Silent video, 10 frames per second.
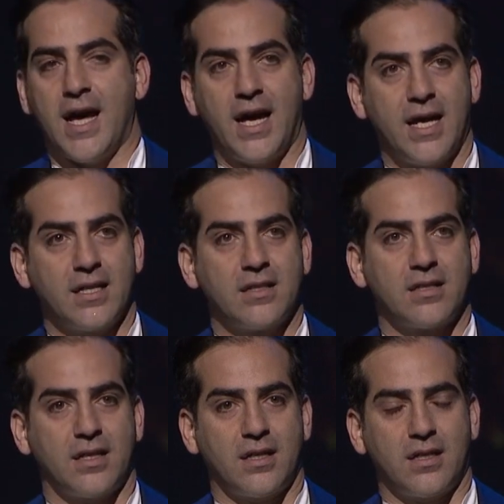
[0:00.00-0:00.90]
And
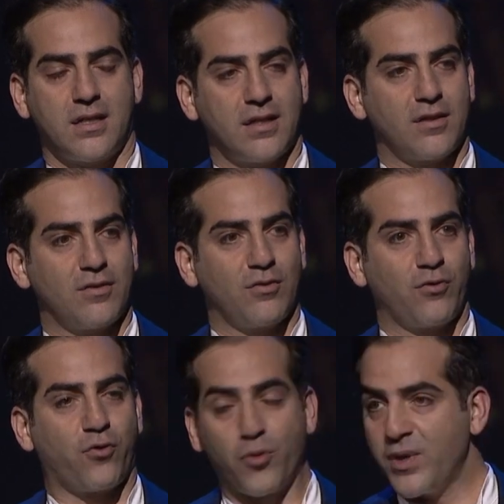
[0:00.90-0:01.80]

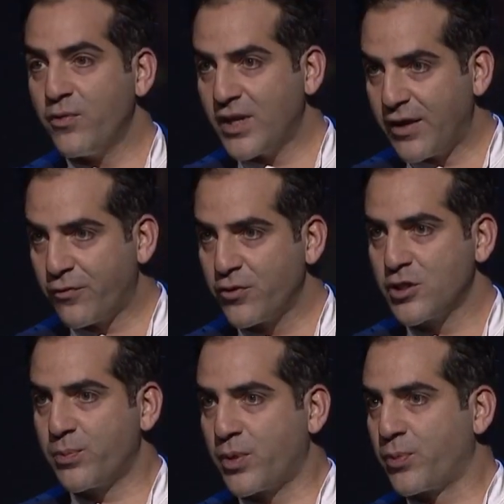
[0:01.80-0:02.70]
for me, when I
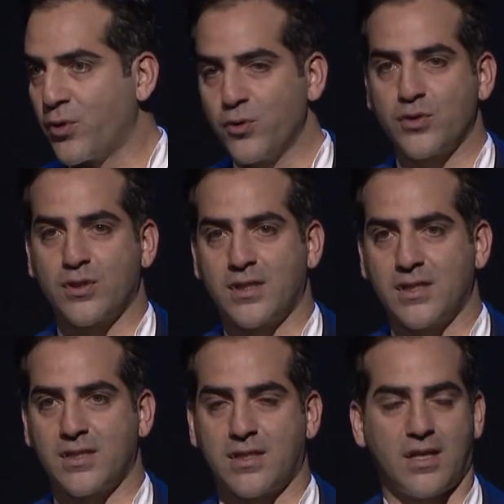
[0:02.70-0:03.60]
first proposed
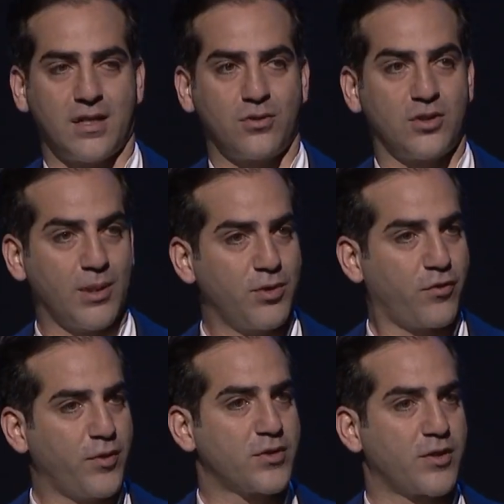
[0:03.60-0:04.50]
this to
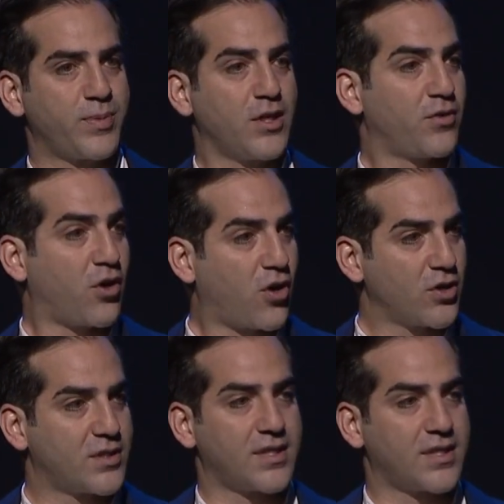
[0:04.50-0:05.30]
WFP, it was a bit of a hard